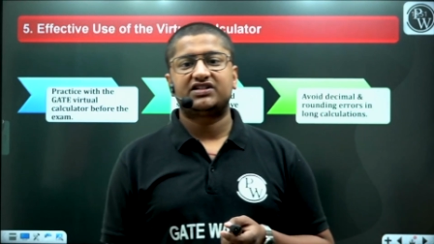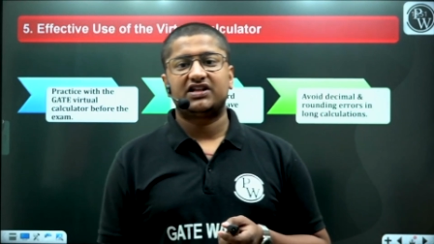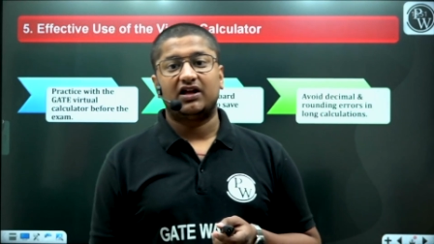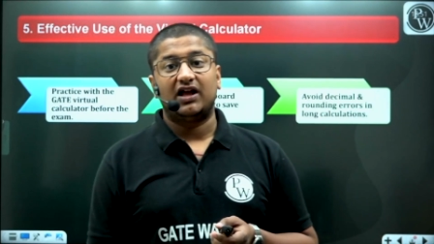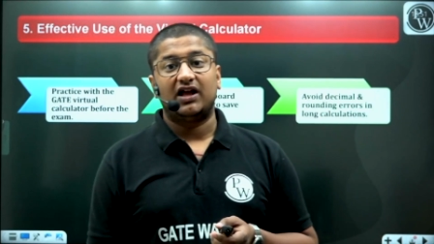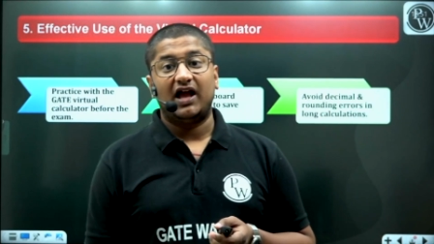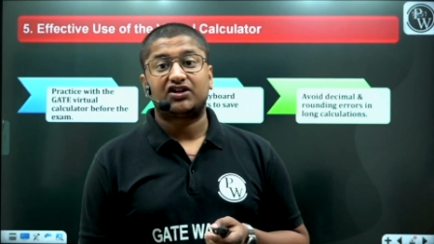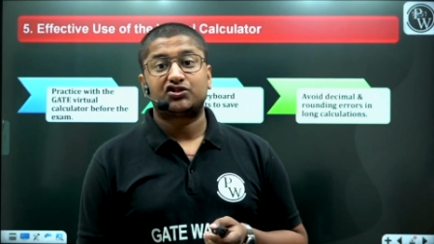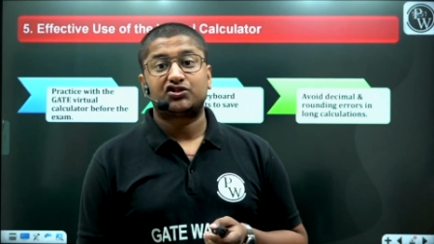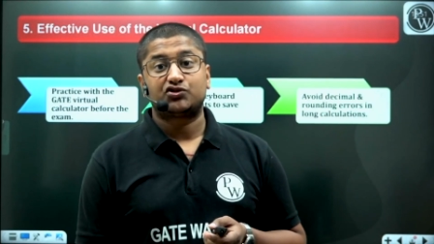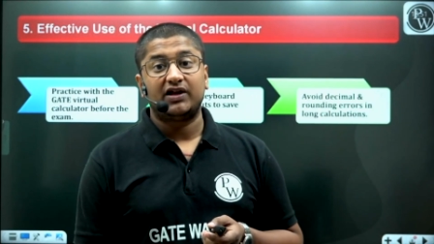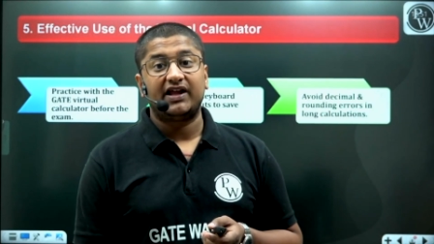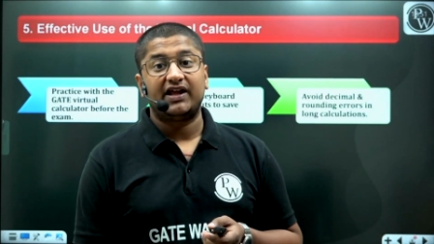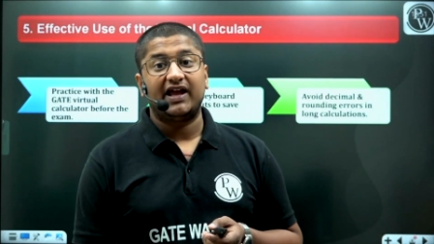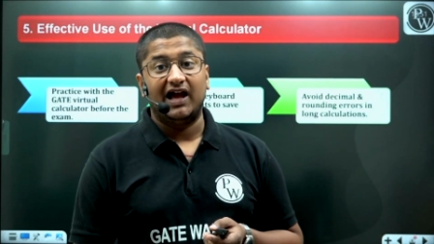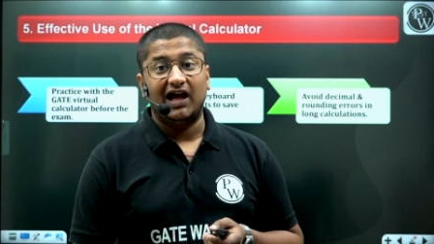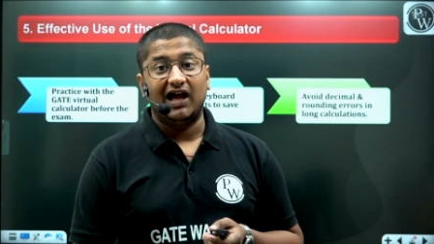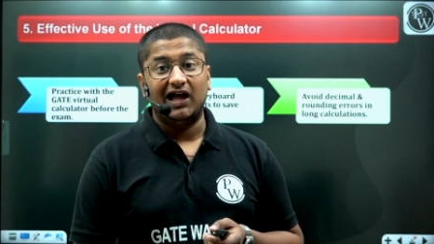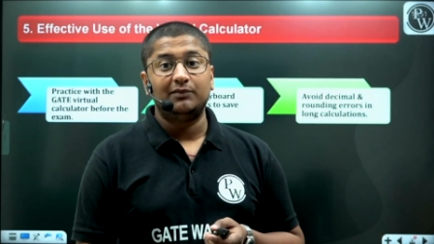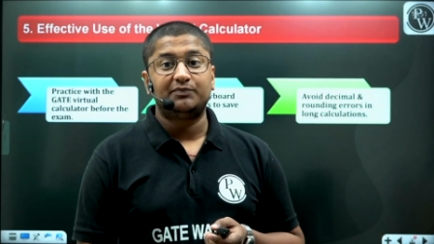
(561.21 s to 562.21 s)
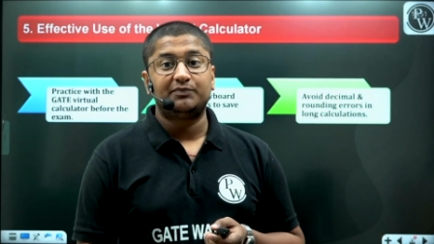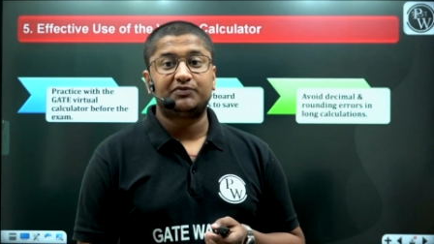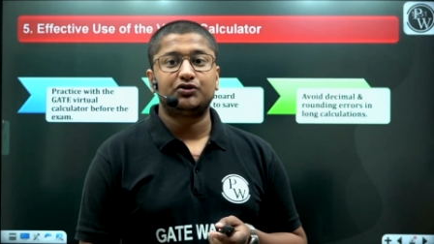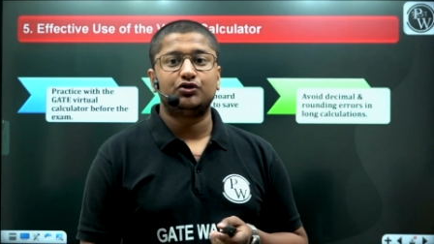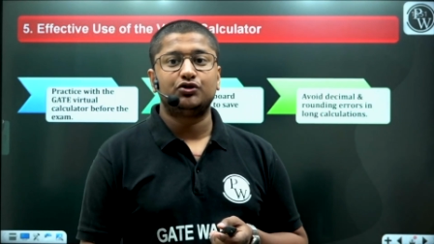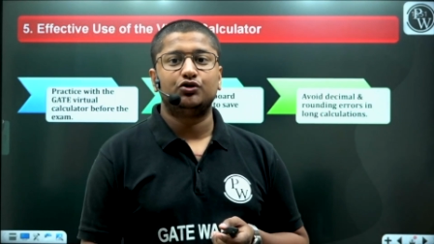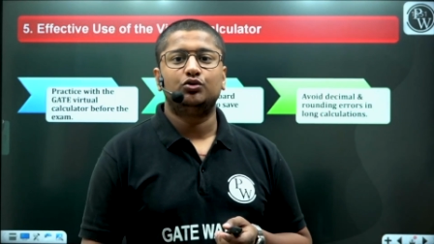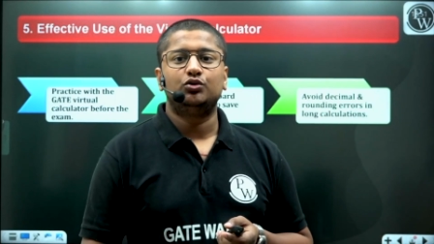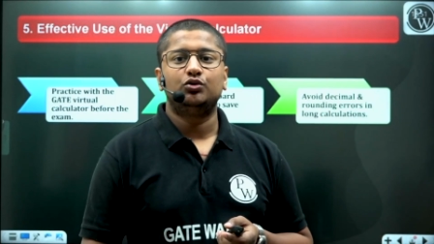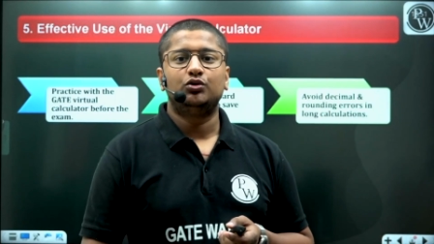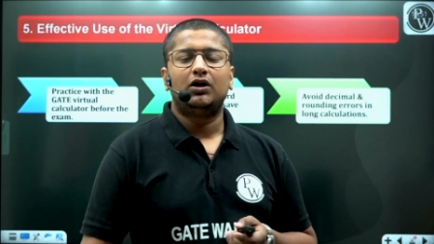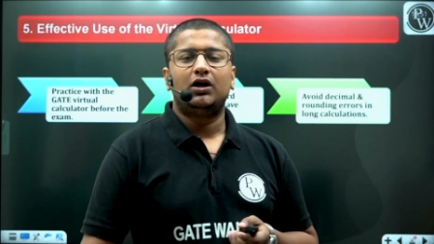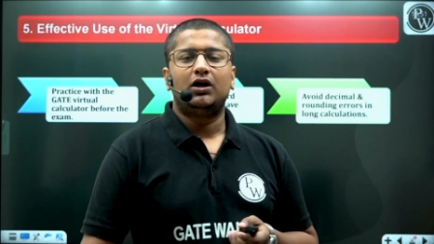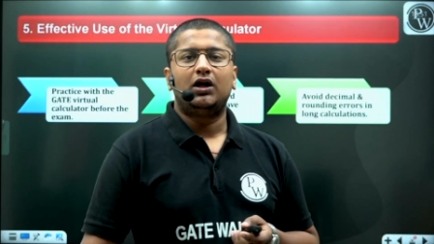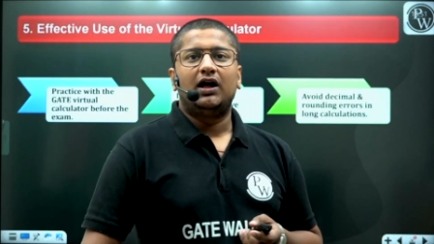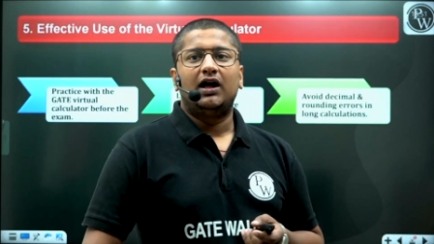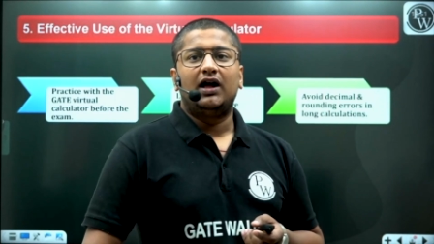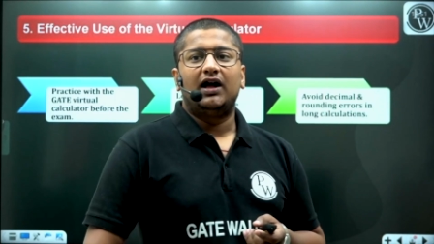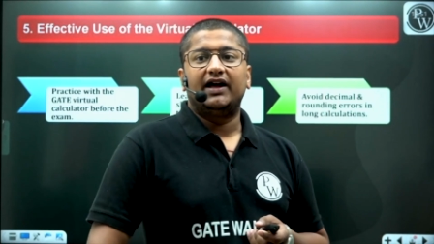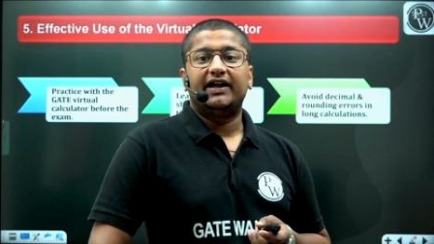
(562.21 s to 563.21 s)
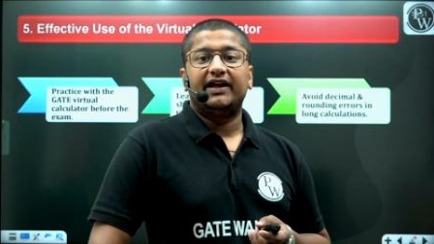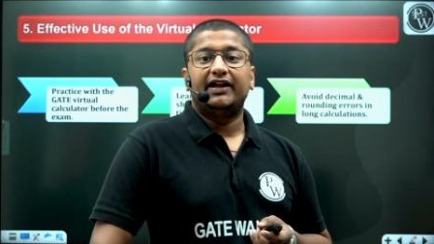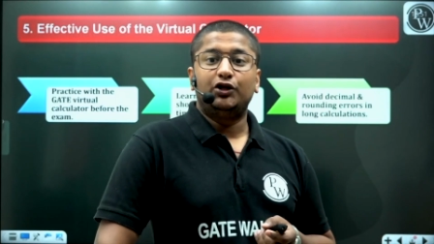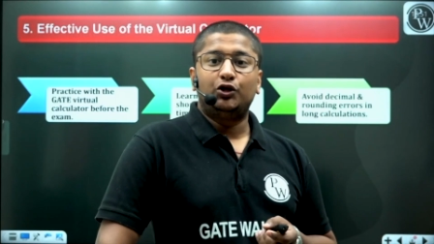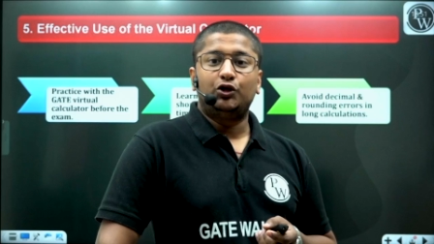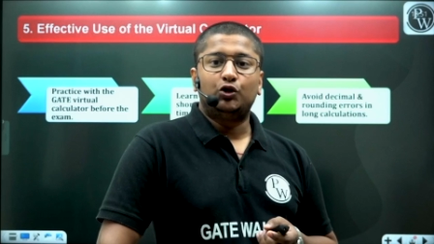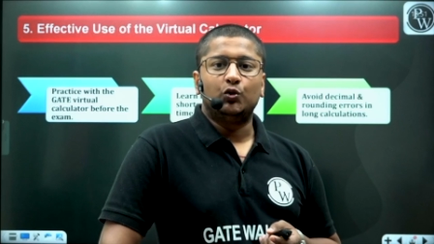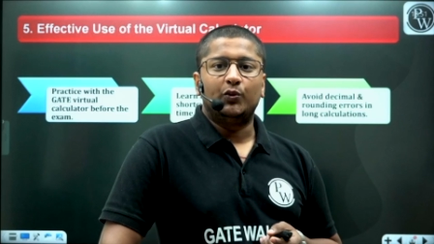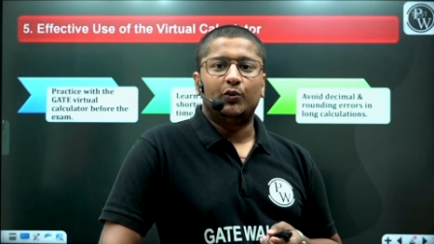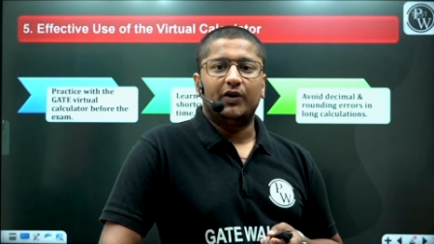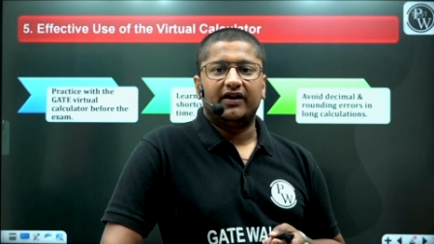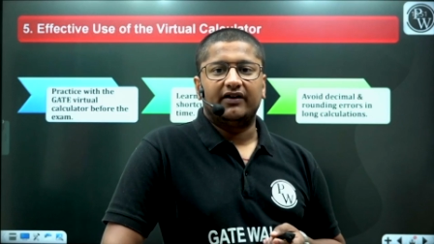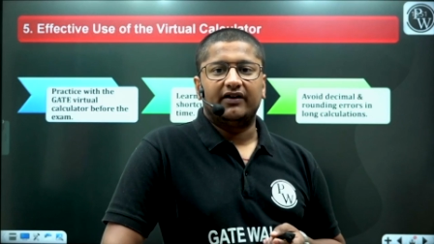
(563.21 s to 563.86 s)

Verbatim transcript: actually helps you uh, in two way.